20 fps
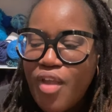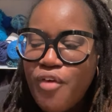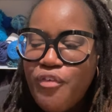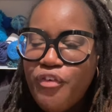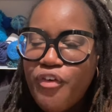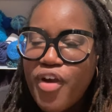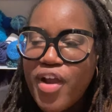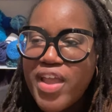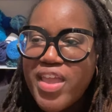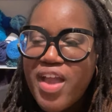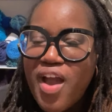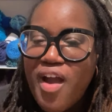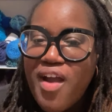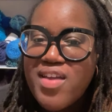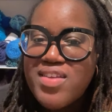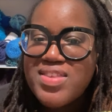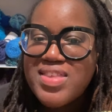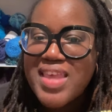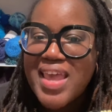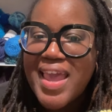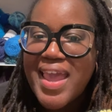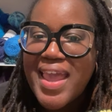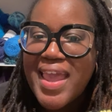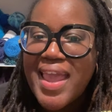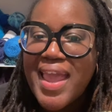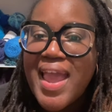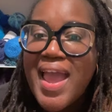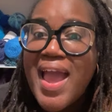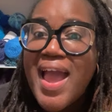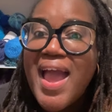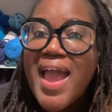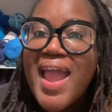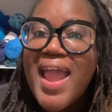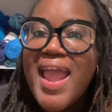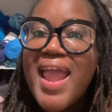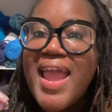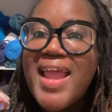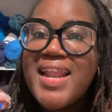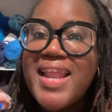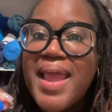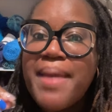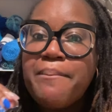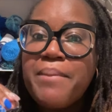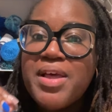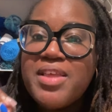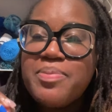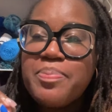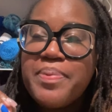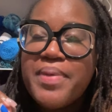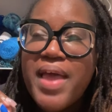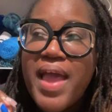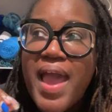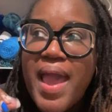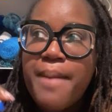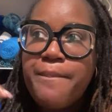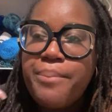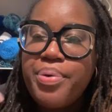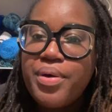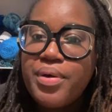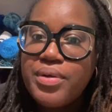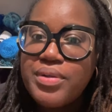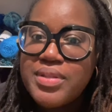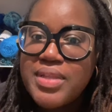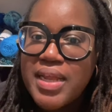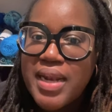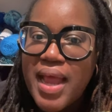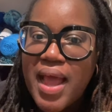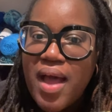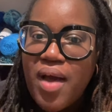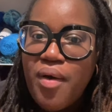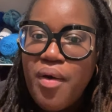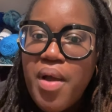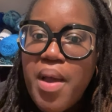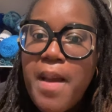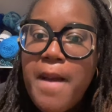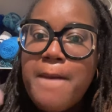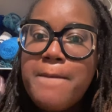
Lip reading: for a yarn skein, and they must have pulled it out,